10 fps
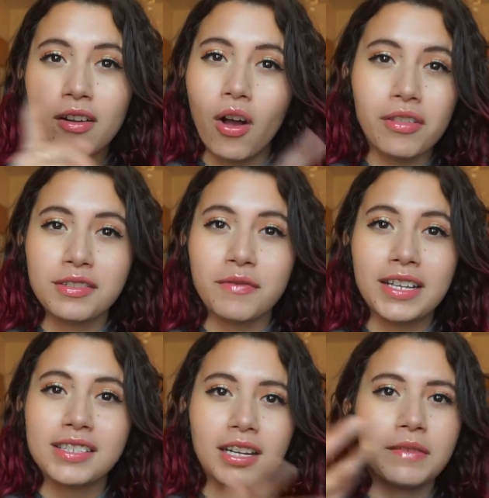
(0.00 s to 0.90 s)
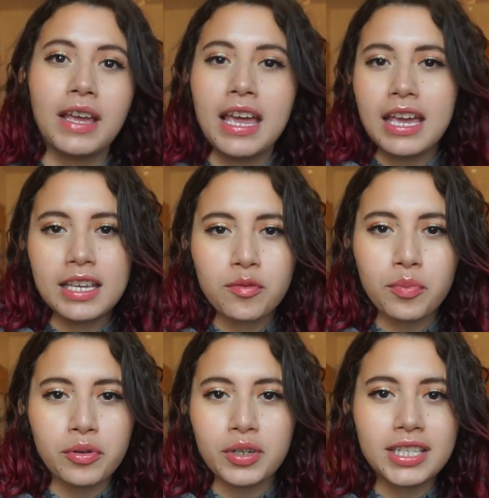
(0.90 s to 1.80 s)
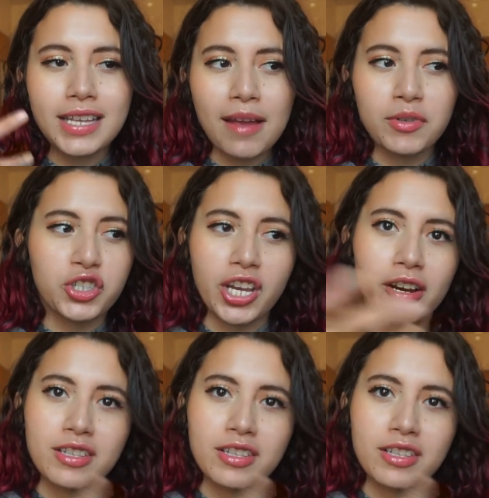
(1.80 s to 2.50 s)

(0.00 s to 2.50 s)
All this red stuff is pre-damaged hair.